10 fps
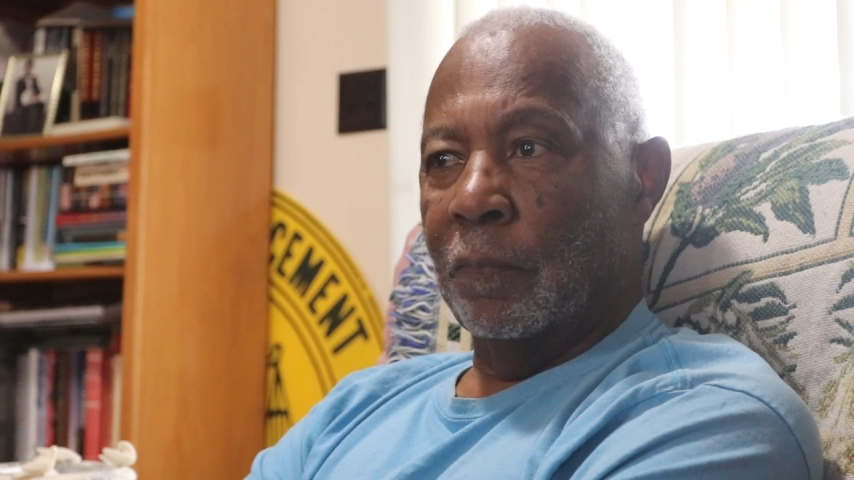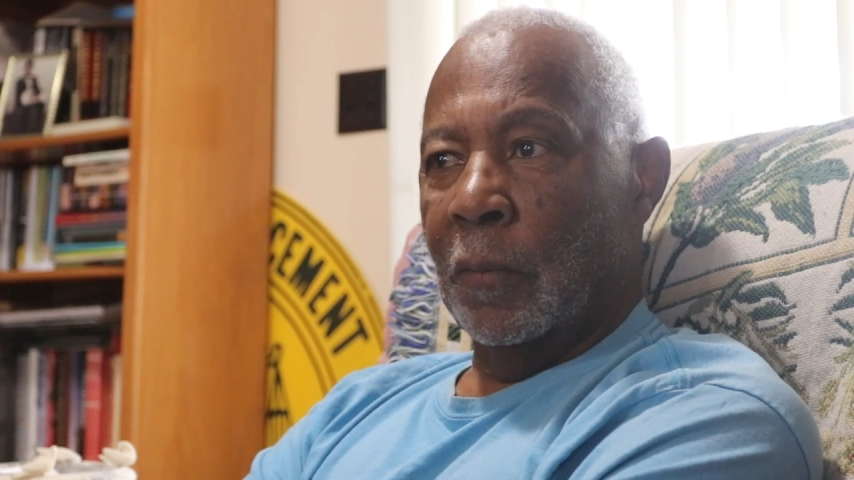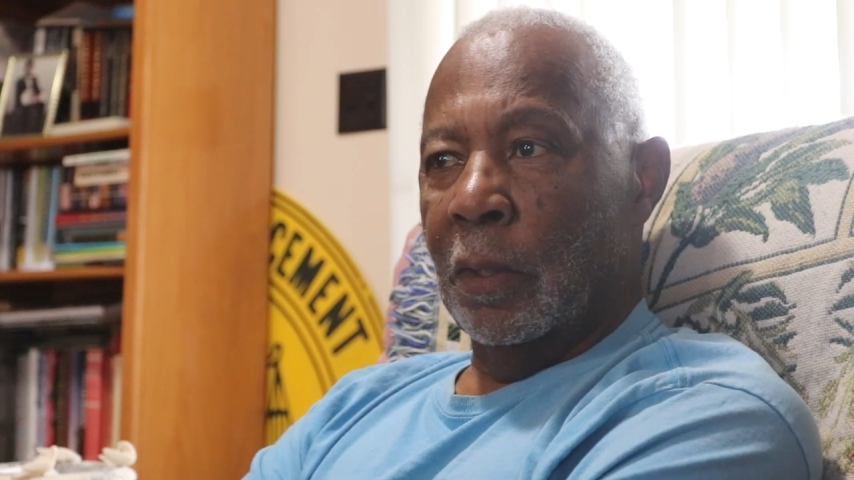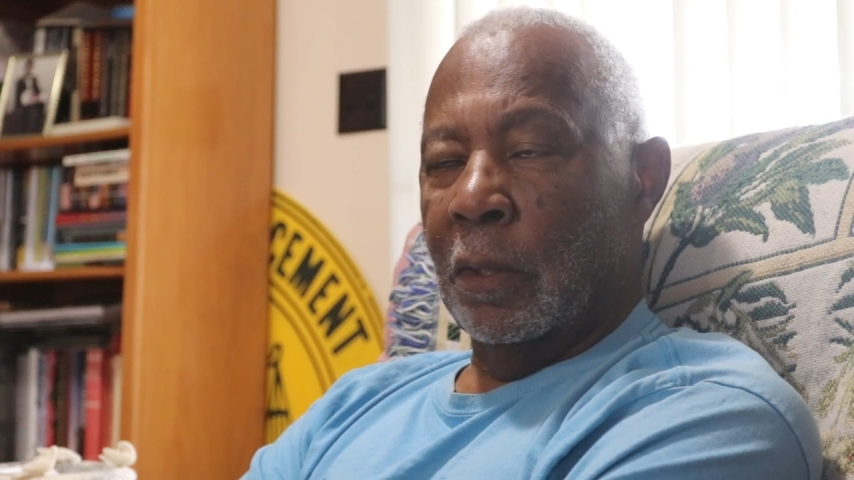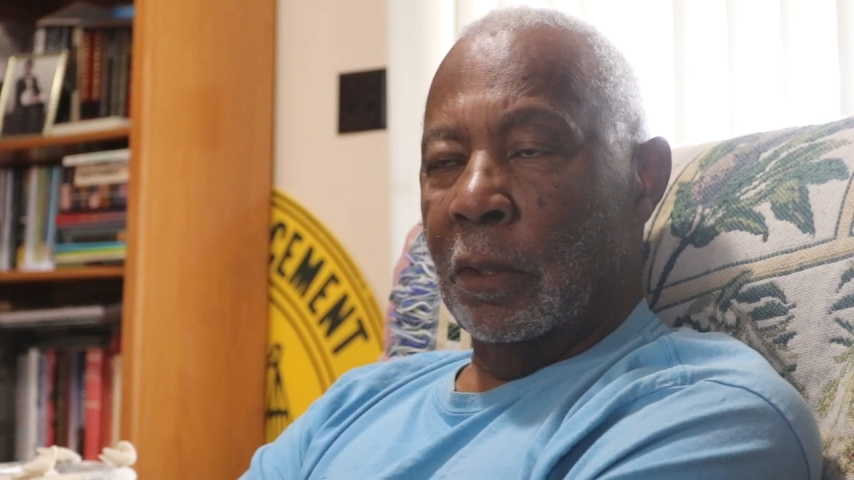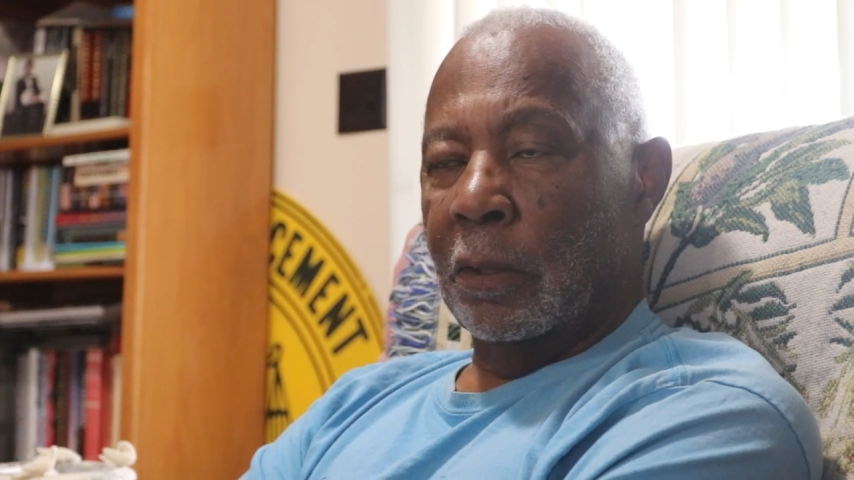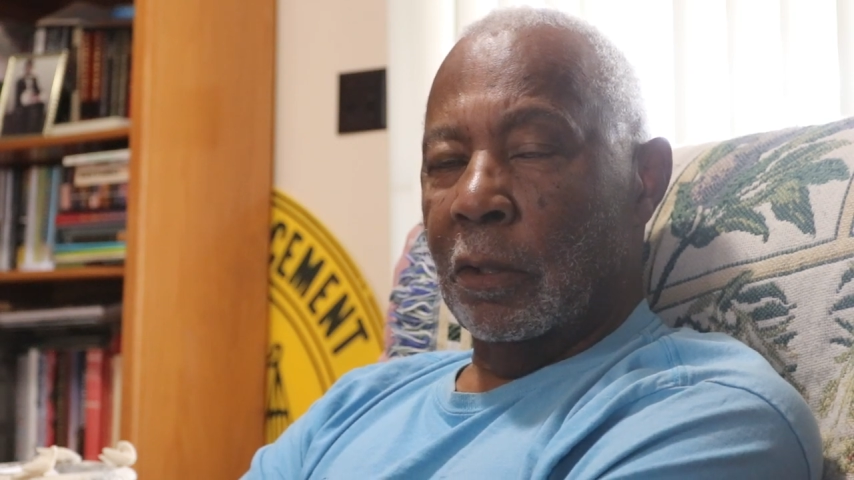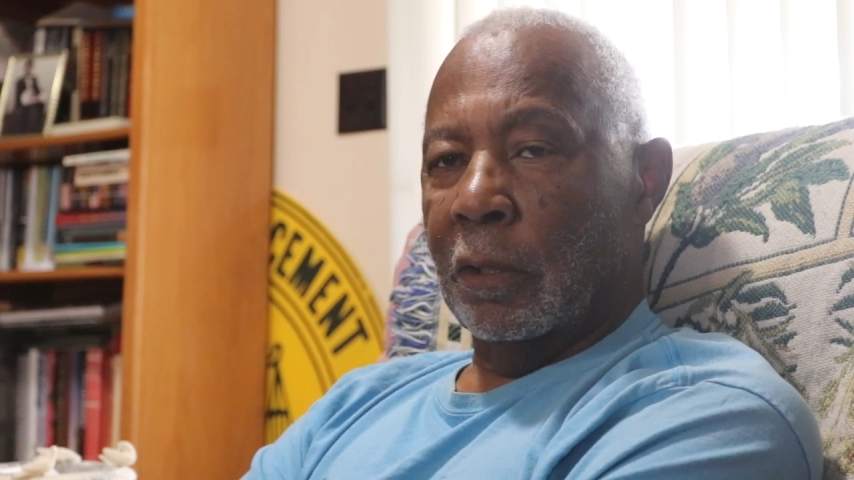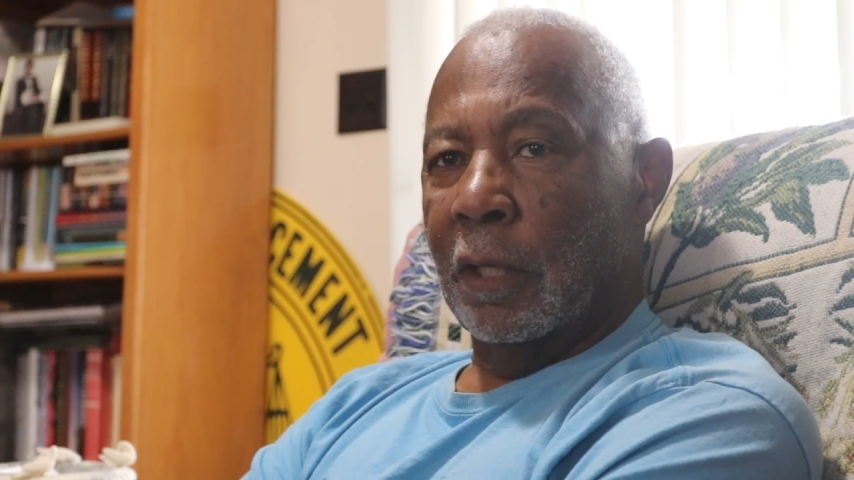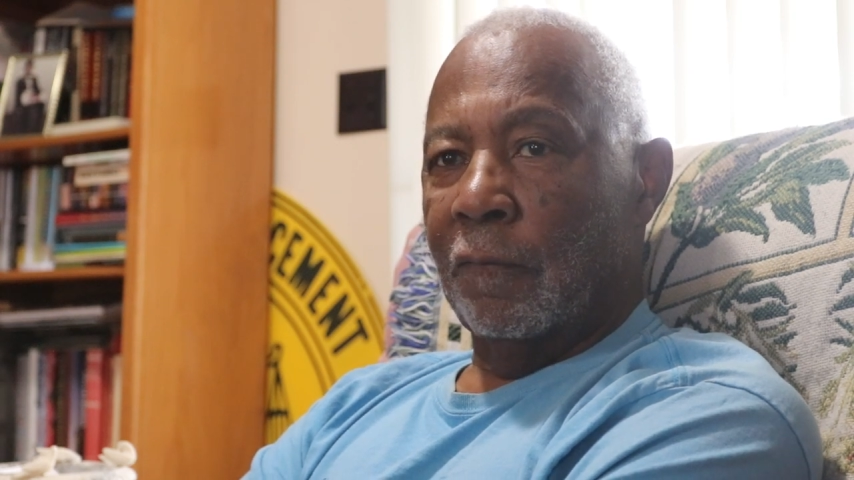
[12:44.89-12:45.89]
Mm-hmm. The
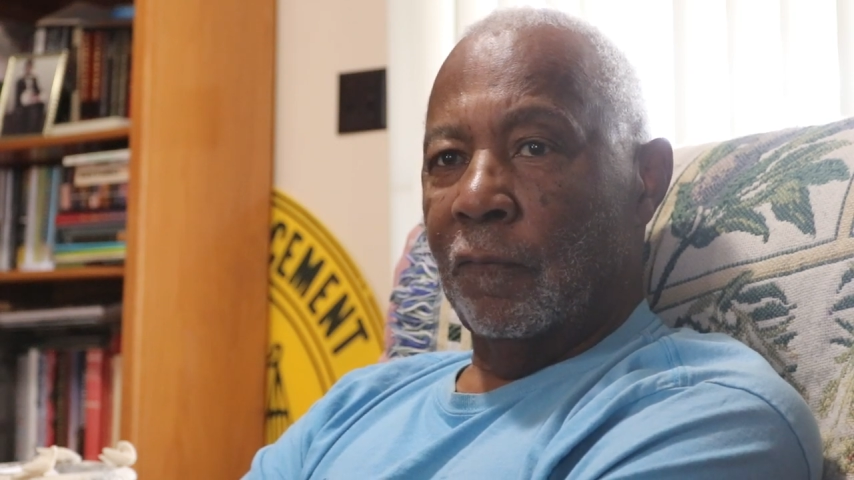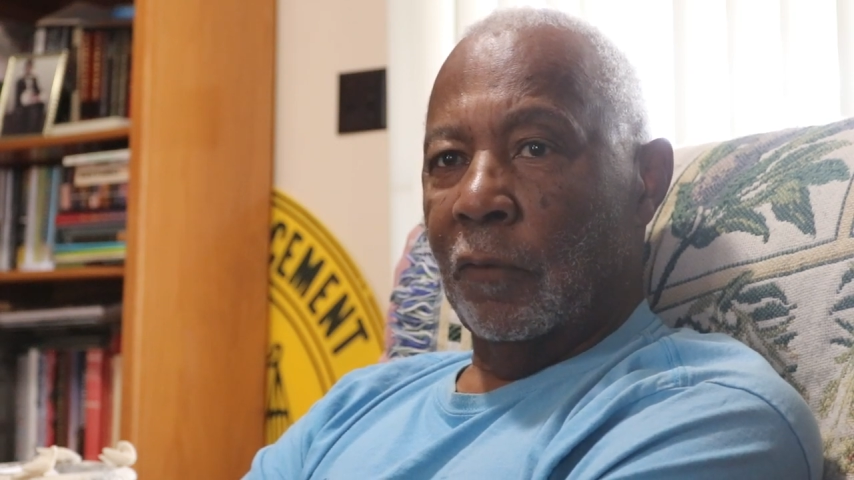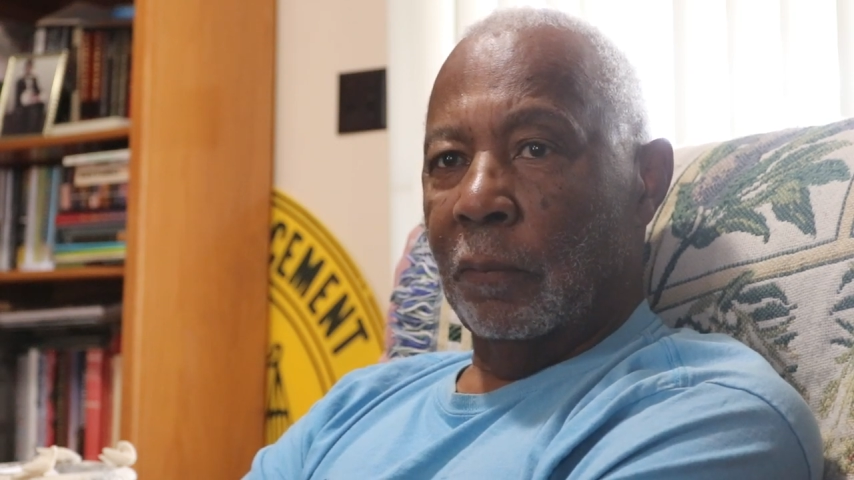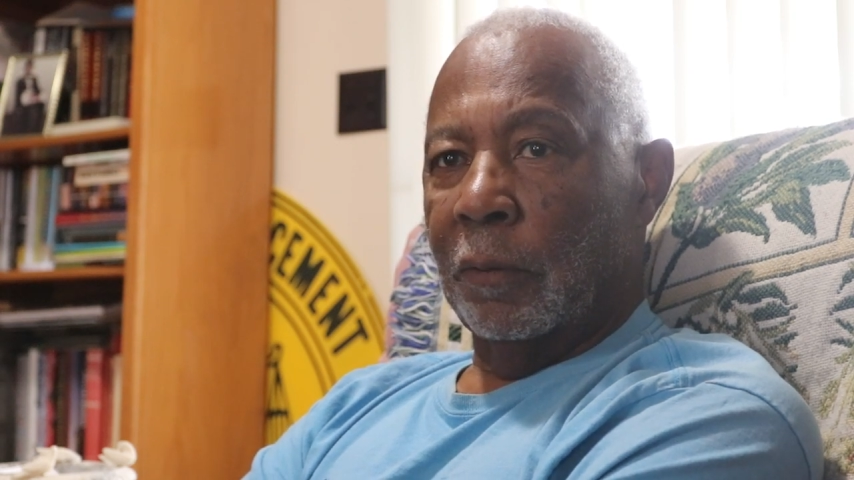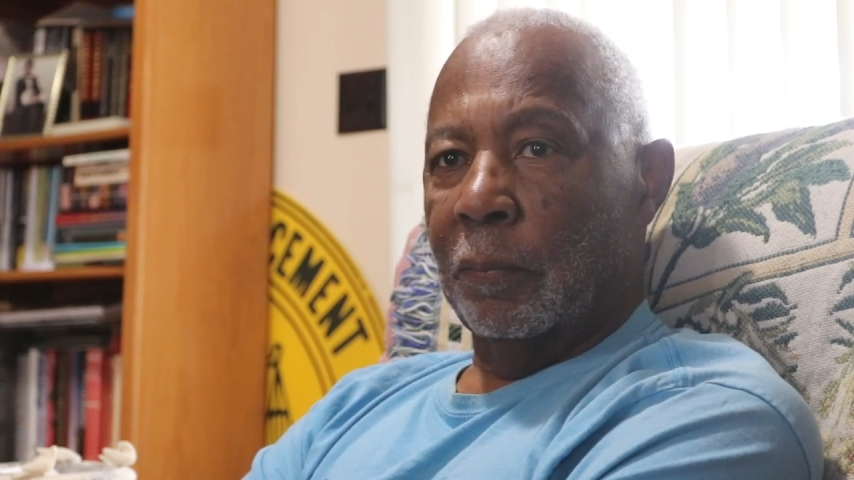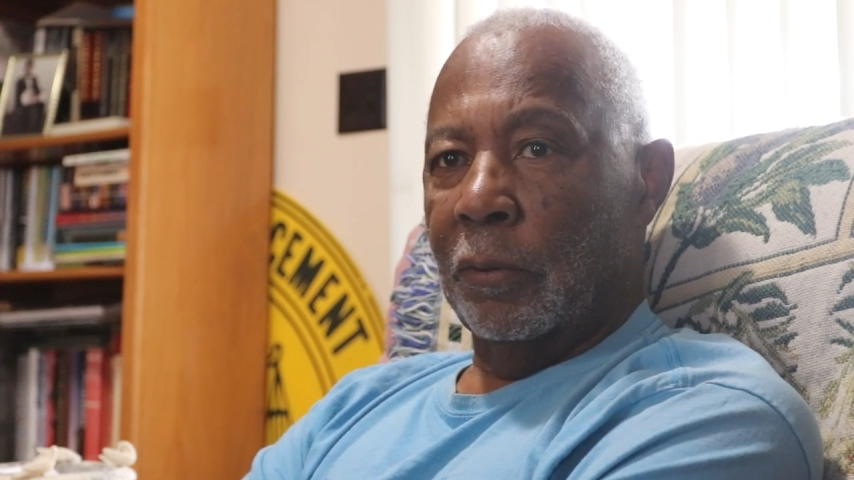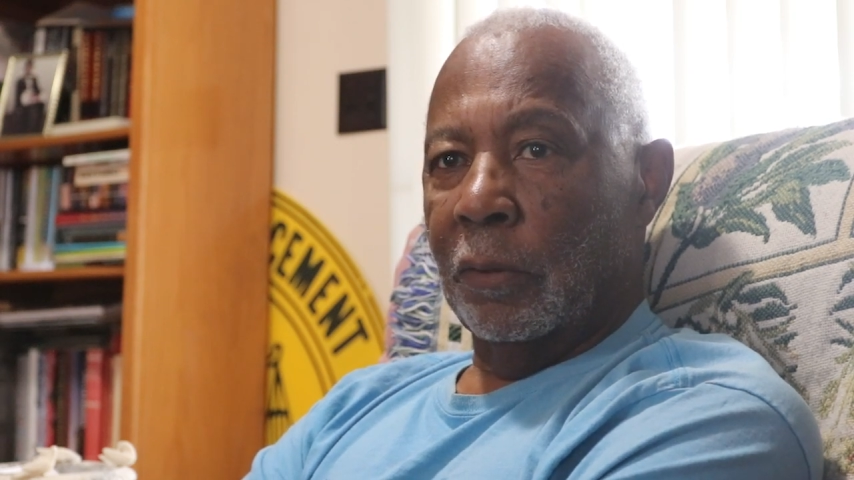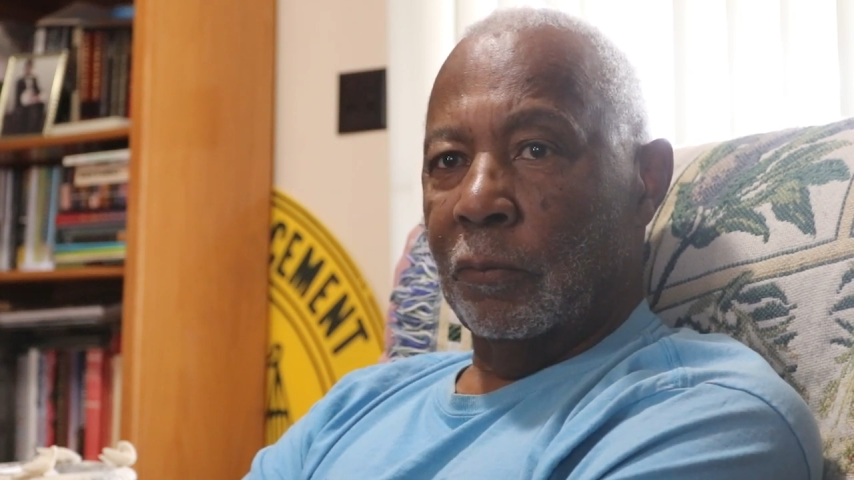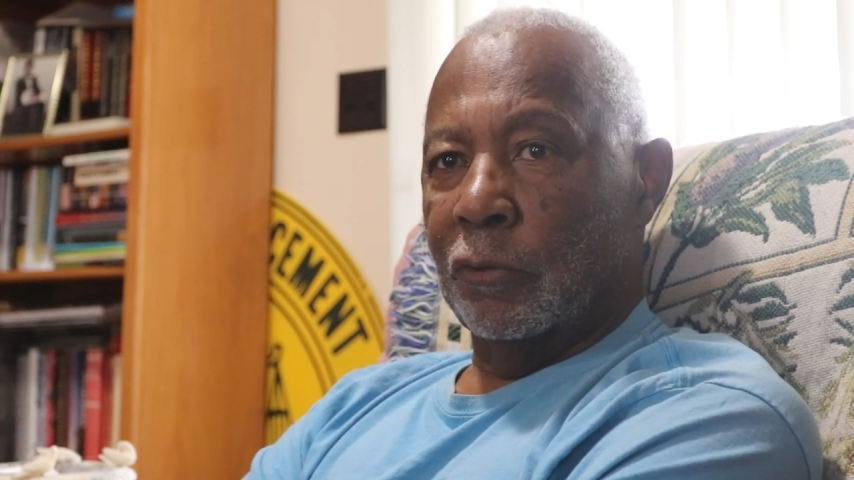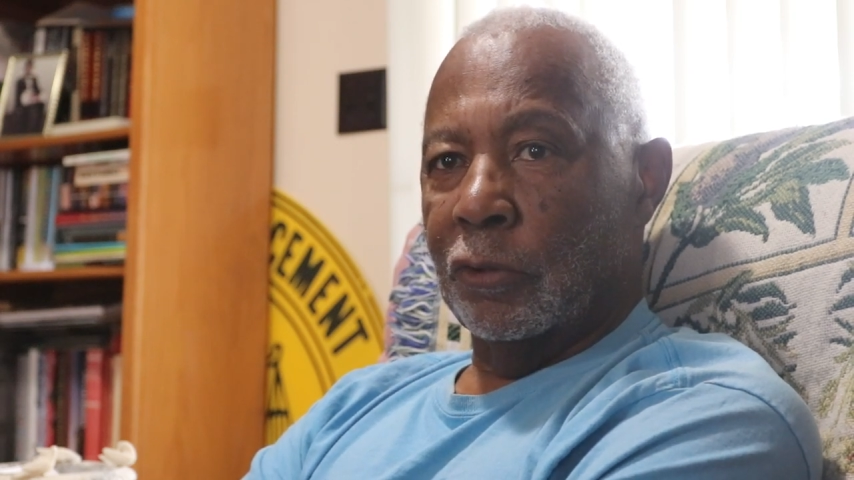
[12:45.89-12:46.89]
St. Philip
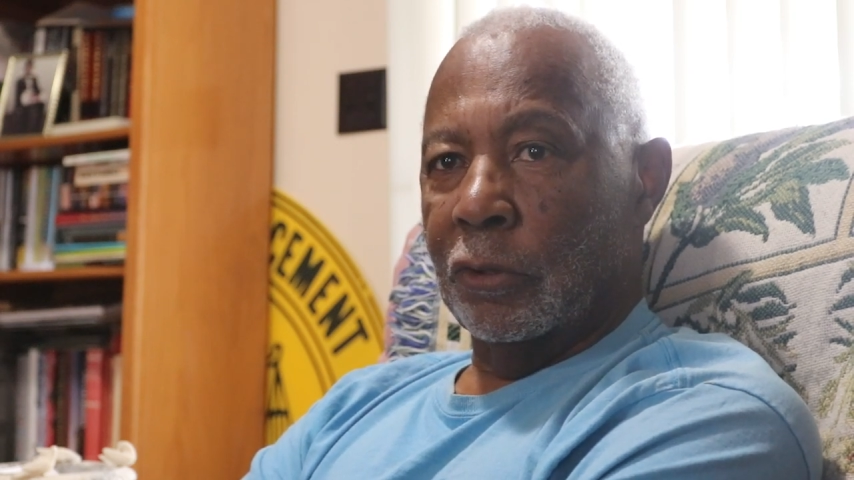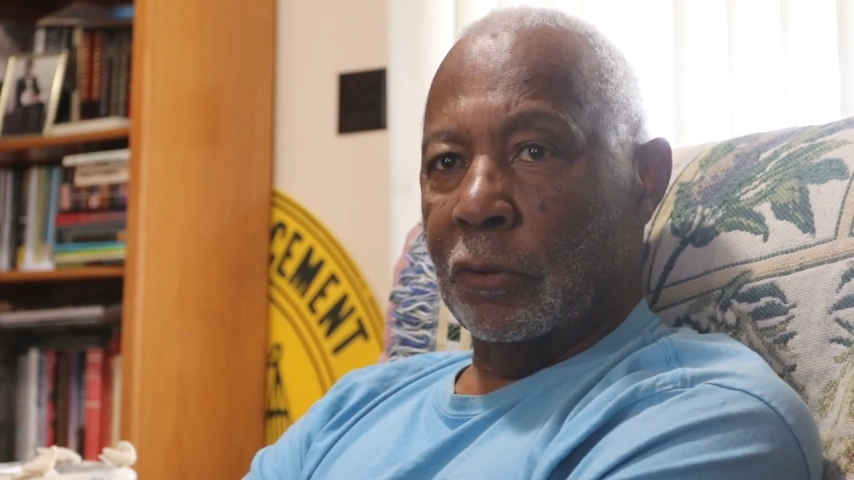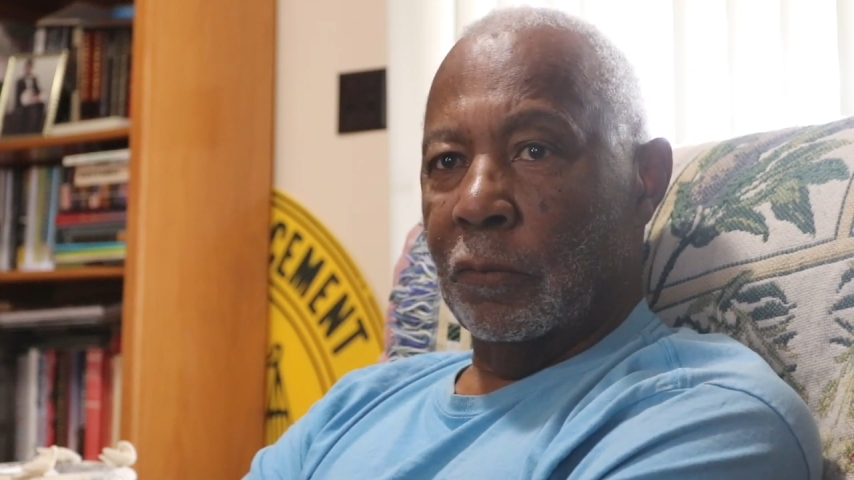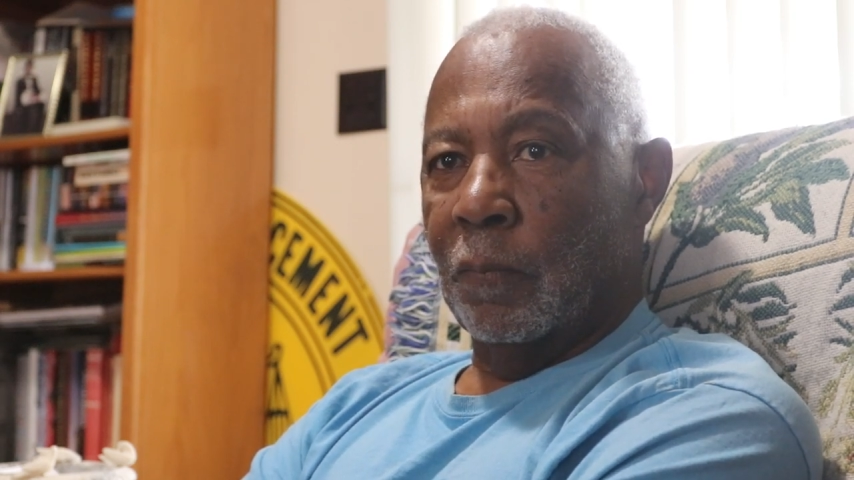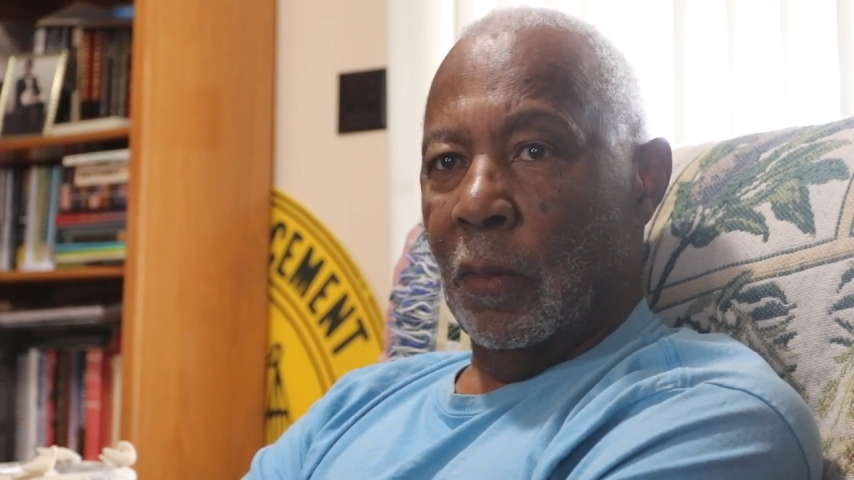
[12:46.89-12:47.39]
Episcopal Church